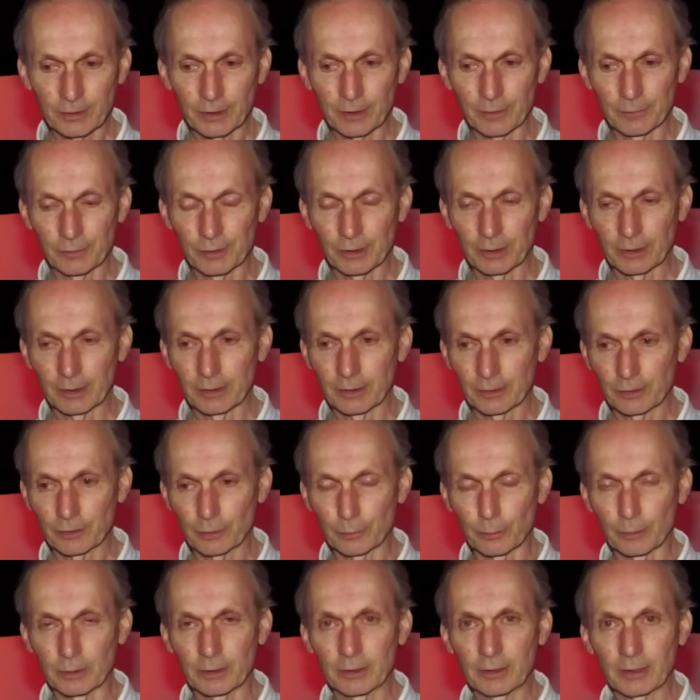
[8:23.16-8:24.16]
gives it a
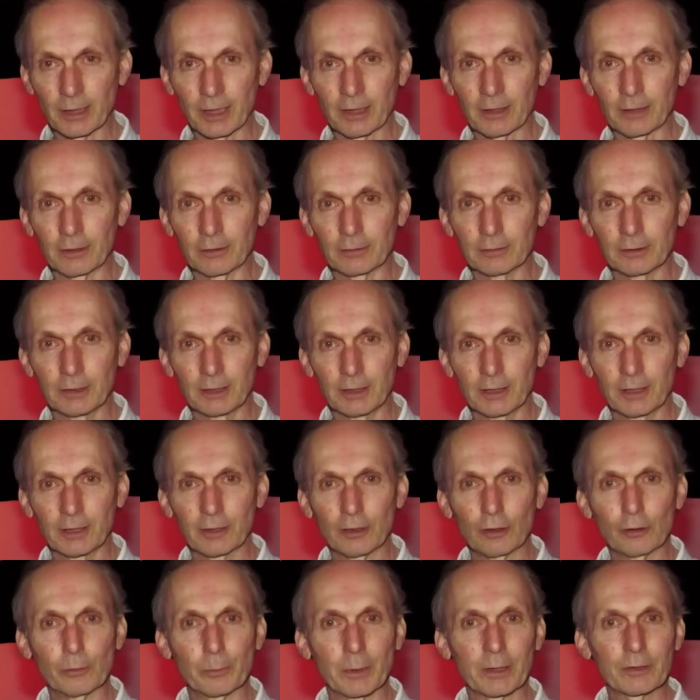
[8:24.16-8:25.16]
sort of dull,
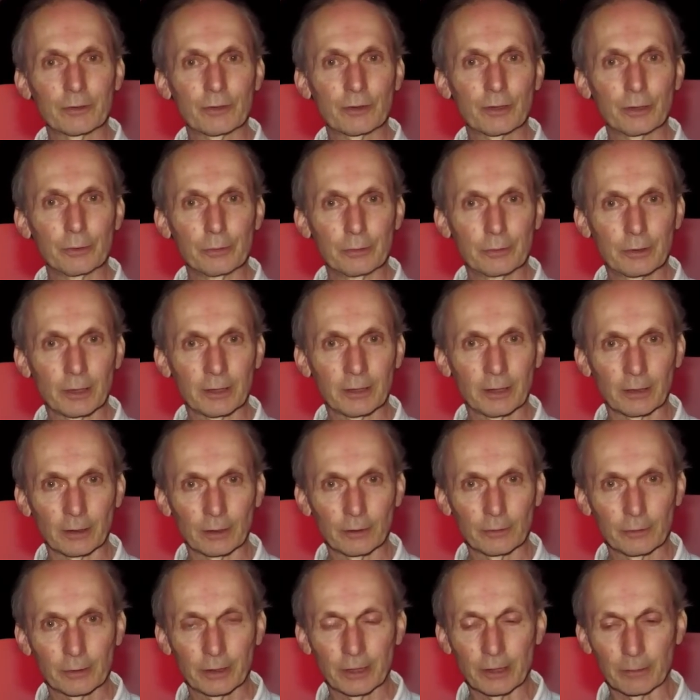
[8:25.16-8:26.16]
almost too dark
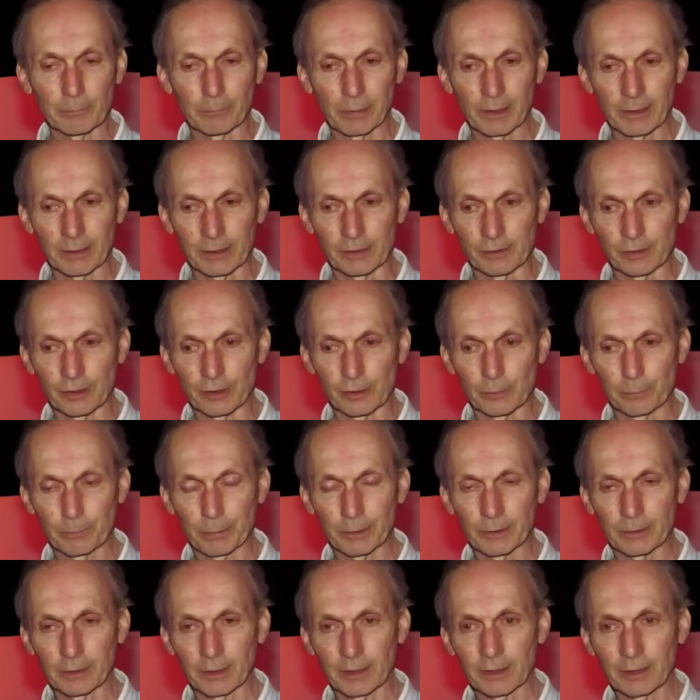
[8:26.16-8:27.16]
looking places,
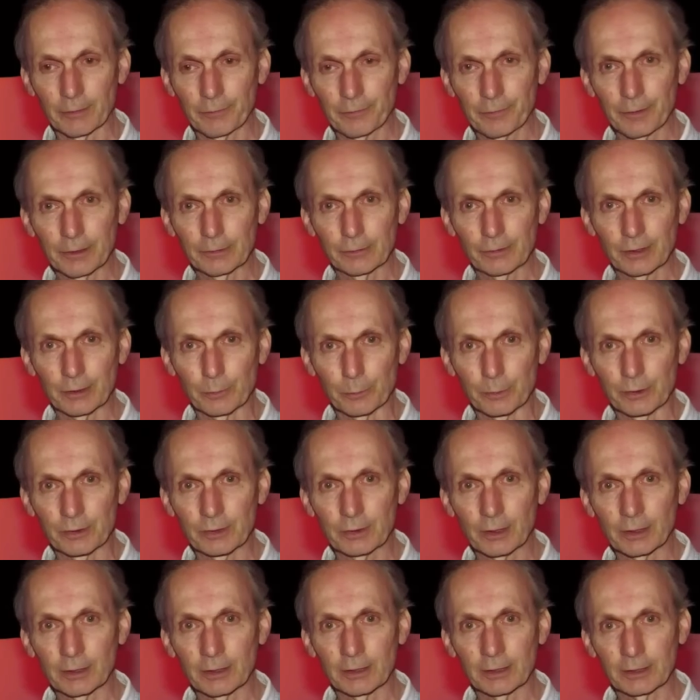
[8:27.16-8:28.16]
but I felt it was
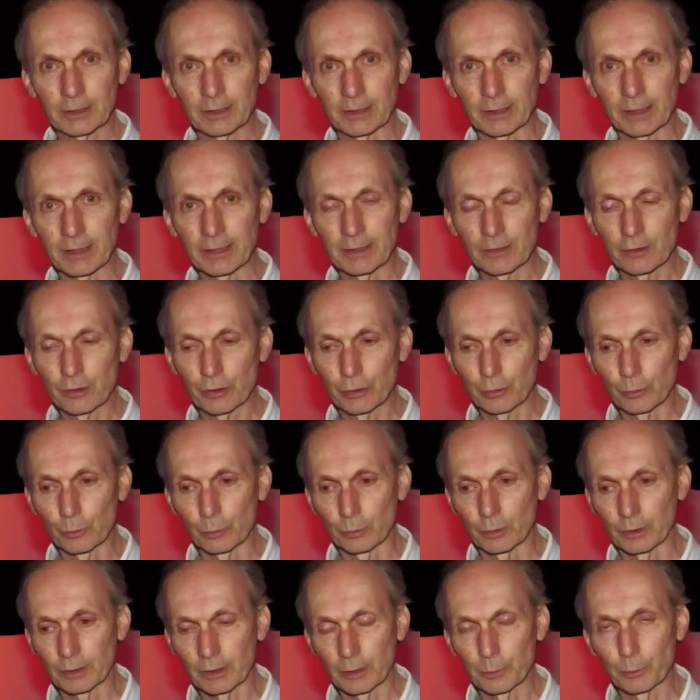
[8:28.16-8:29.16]
darker in
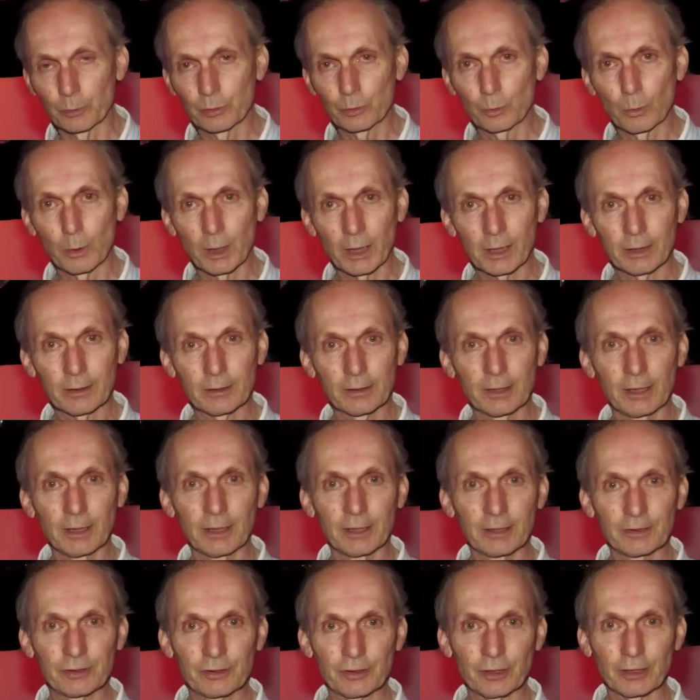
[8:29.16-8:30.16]
Dune, and there was one
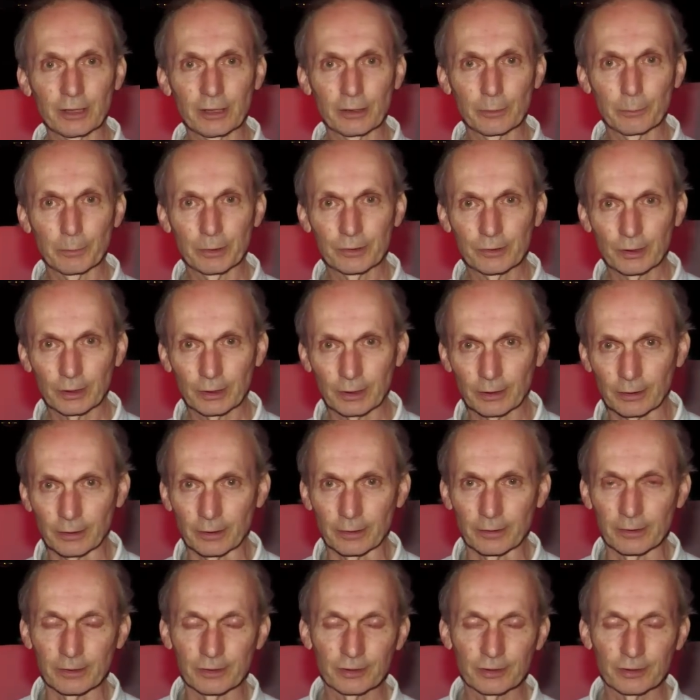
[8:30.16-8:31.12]
scene in particular, the